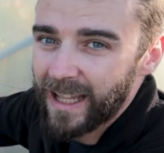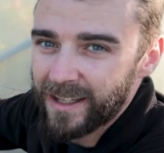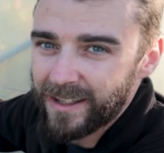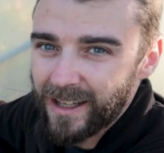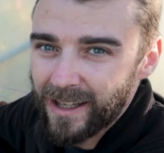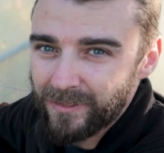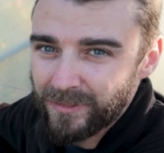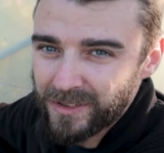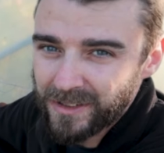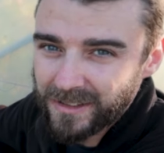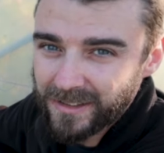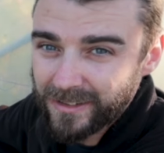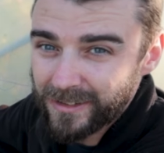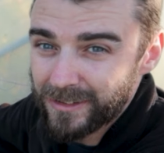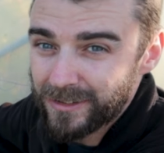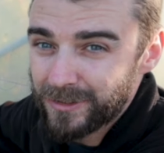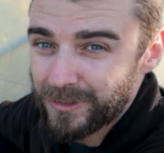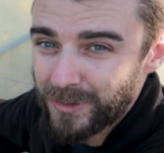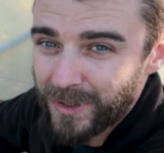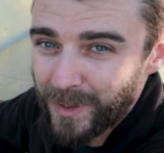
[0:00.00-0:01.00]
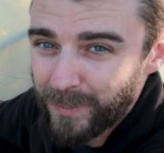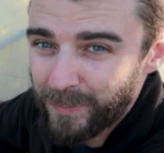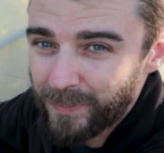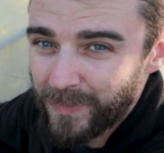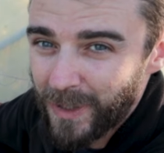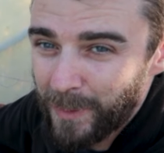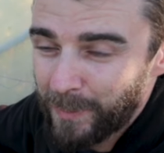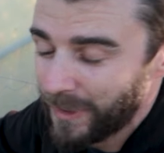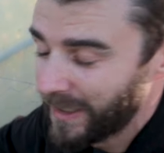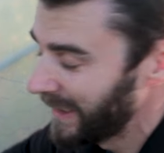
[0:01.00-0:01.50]
and having to strim
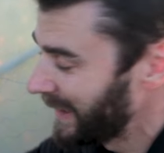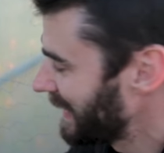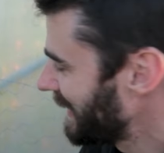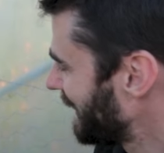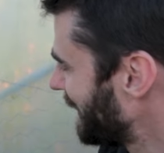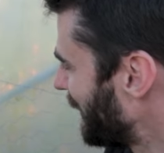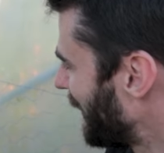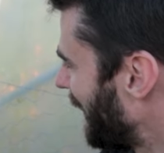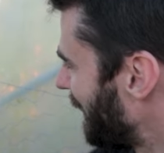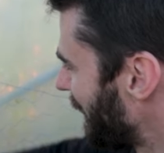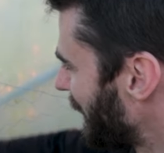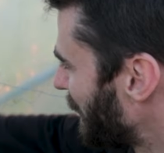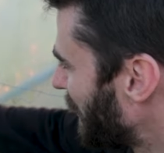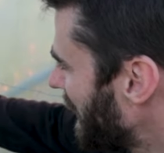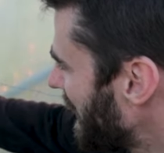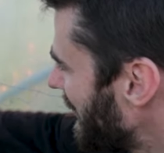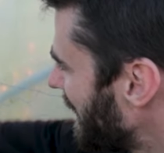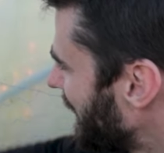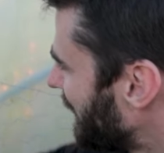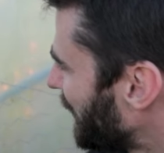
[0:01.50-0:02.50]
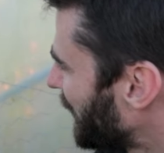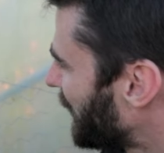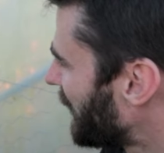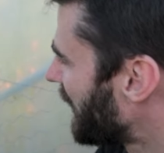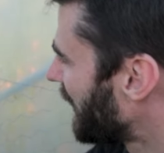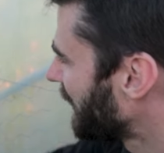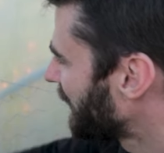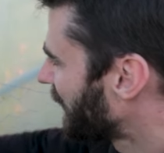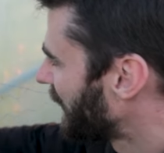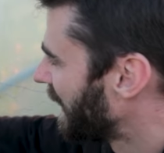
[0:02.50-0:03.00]
up against it or having weeds or
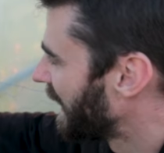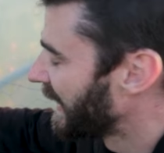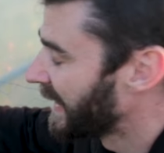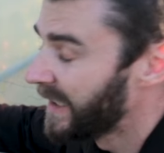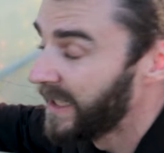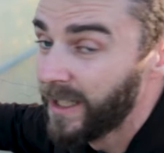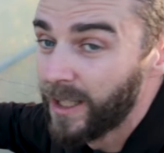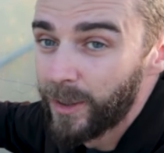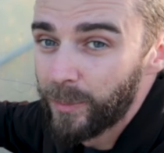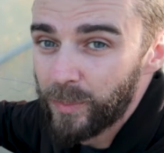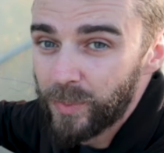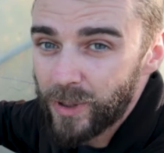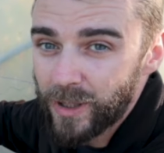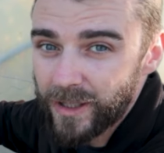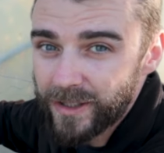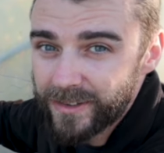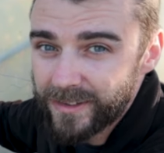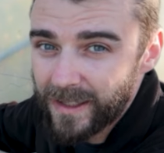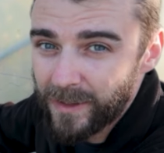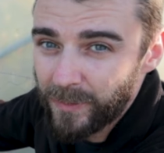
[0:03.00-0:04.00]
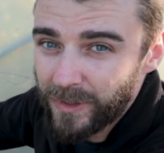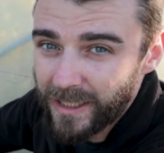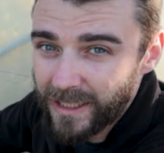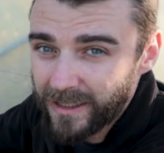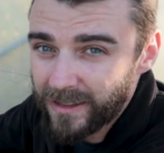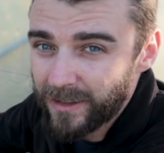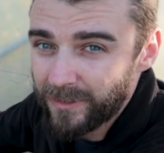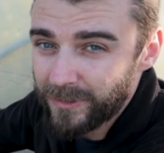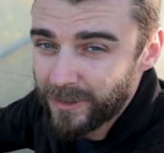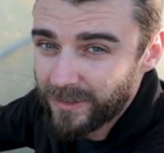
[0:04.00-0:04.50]
grass growing, but down
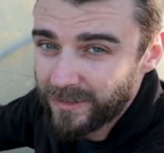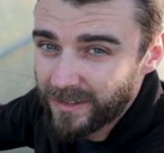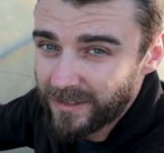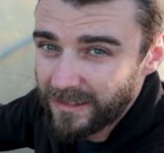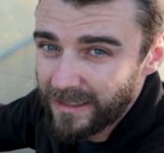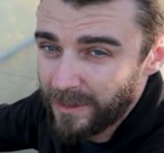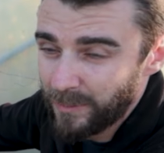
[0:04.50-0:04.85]
here I've used the